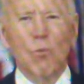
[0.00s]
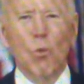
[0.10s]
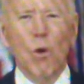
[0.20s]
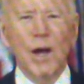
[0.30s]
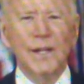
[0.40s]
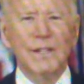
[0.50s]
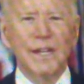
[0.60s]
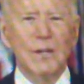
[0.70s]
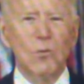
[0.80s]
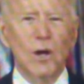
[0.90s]

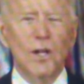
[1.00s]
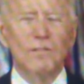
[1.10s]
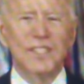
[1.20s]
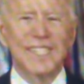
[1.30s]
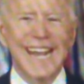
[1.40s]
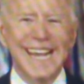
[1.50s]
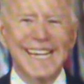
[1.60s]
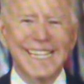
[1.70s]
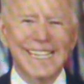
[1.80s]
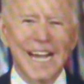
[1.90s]
any one of
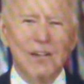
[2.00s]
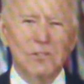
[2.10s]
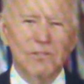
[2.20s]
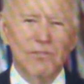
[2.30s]
10,000